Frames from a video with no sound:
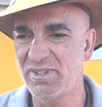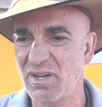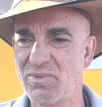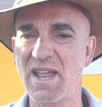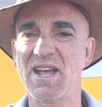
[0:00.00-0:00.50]

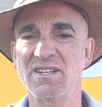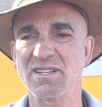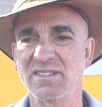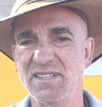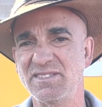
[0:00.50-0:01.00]
around
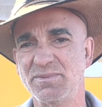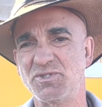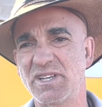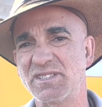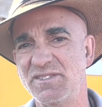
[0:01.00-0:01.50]
these
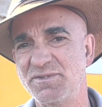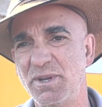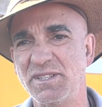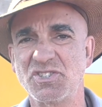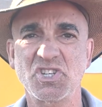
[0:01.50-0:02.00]
objectives
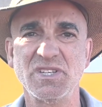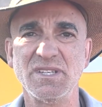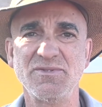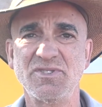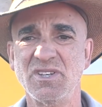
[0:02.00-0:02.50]
being
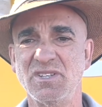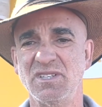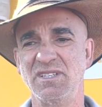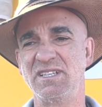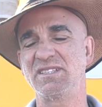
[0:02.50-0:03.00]
achieved
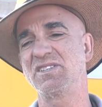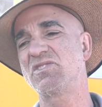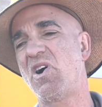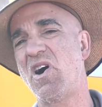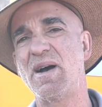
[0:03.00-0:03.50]
in the
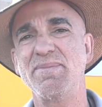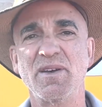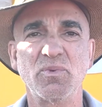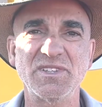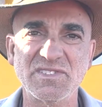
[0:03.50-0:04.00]
time
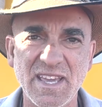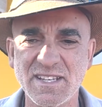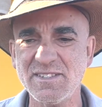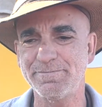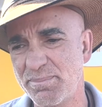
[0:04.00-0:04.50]
that we
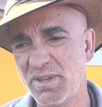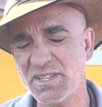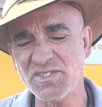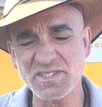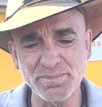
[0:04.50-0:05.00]
set,
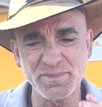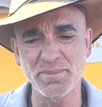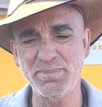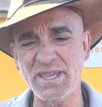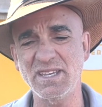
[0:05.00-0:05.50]
because the
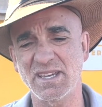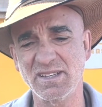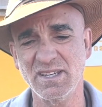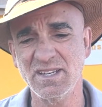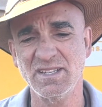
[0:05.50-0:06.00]
big
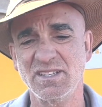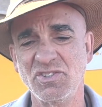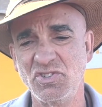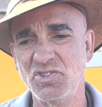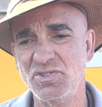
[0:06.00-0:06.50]

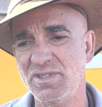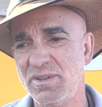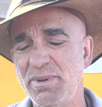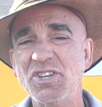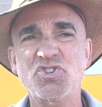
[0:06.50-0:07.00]

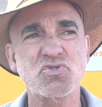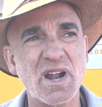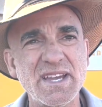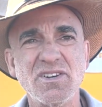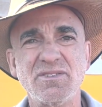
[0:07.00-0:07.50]

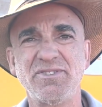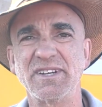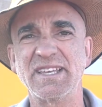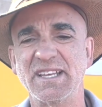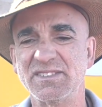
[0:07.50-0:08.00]
trade-off, I
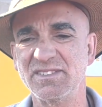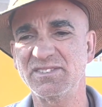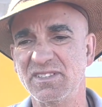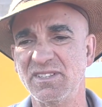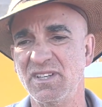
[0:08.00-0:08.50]
guess,
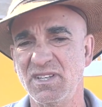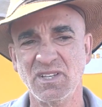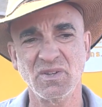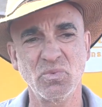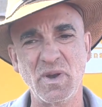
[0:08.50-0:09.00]
is that
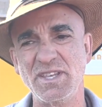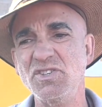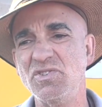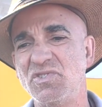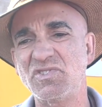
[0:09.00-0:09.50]
when
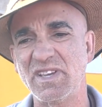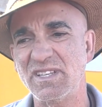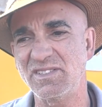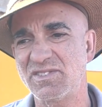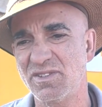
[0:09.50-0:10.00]
you
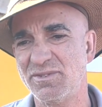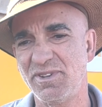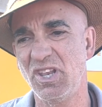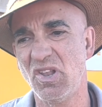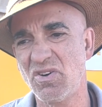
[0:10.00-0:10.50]
set yourself a
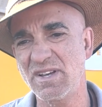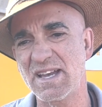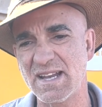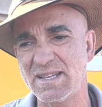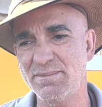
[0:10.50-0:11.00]
long
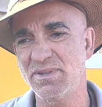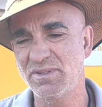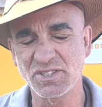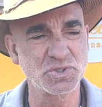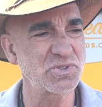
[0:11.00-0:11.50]
game,
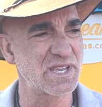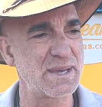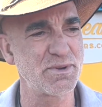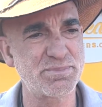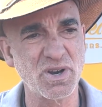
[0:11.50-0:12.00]
a short
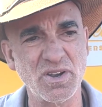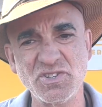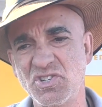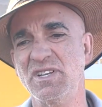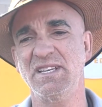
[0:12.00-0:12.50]
game
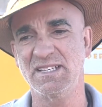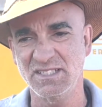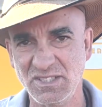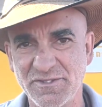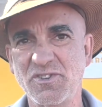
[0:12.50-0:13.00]
approach,
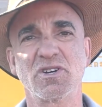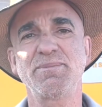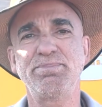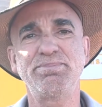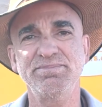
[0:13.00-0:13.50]
you've got to
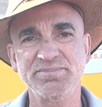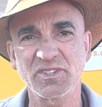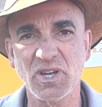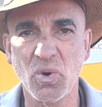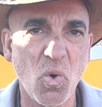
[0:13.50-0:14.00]

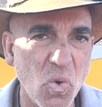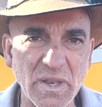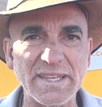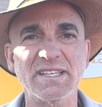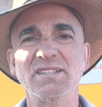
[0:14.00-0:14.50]
go all
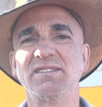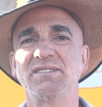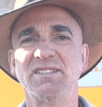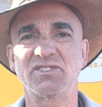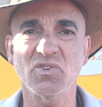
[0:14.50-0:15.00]
in.
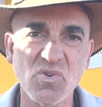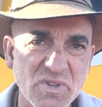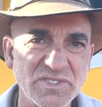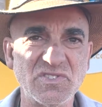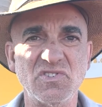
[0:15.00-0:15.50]
It's all
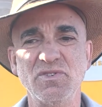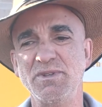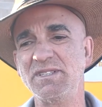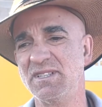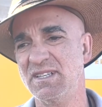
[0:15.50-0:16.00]

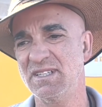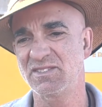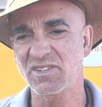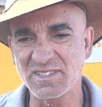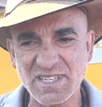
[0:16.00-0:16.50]
consuming.
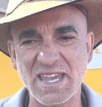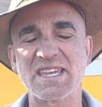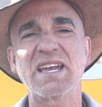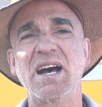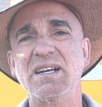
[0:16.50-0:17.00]
It's got to
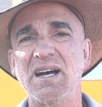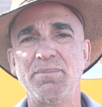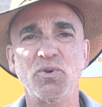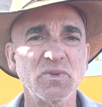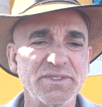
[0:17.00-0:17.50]
take
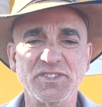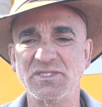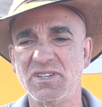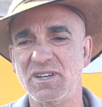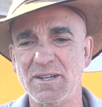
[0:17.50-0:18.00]
up all of your
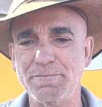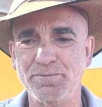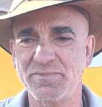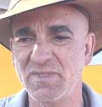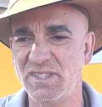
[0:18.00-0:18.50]
time.
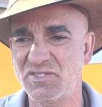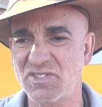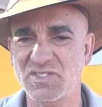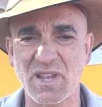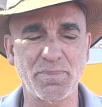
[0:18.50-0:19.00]
It's
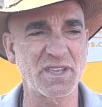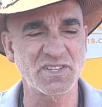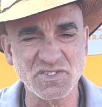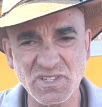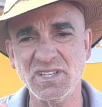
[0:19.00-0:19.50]
just something,
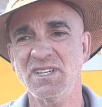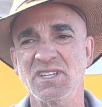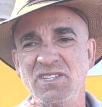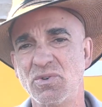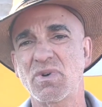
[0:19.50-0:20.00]
because you're
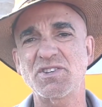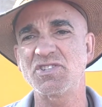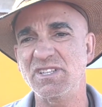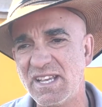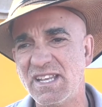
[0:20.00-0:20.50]

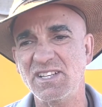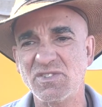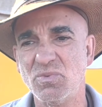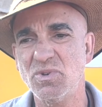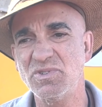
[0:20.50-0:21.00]
rushing, you're heading
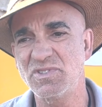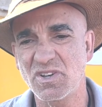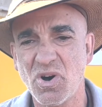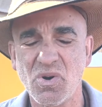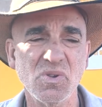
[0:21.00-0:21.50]
towards a
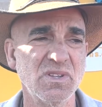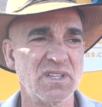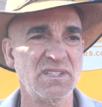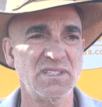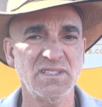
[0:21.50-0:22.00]
goal.
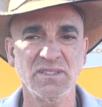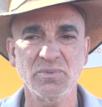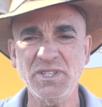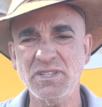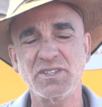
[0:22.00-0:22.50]

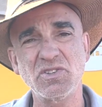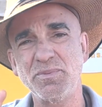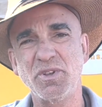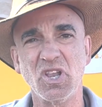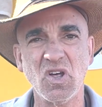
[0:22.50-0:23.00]
When you
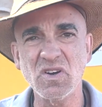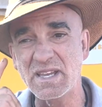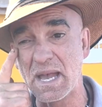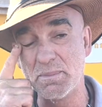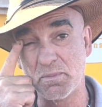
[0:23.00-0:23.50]
adopt a long
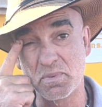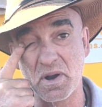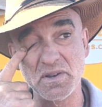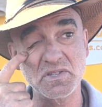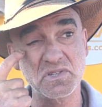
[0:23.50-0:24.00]
game
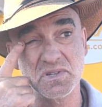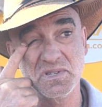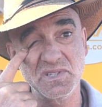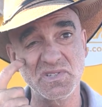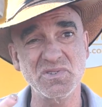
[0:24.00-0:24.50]
approach,
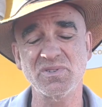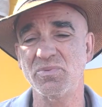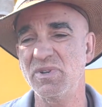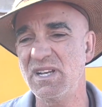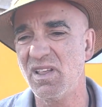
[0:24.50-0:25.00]
you sort
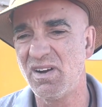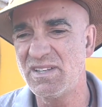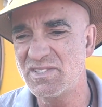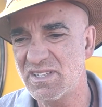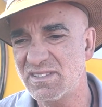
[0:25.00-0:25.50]
of
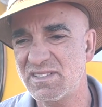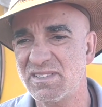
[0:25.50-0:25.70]
realise that